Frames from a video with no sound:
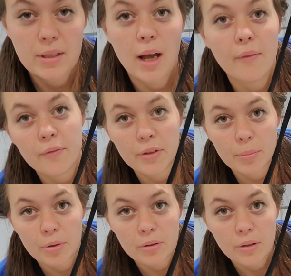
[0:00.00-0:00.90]

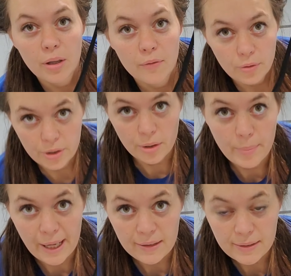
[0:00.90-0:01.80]
comfortable for your
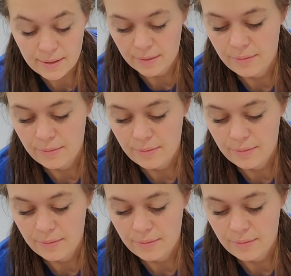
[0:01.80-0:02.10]
pet.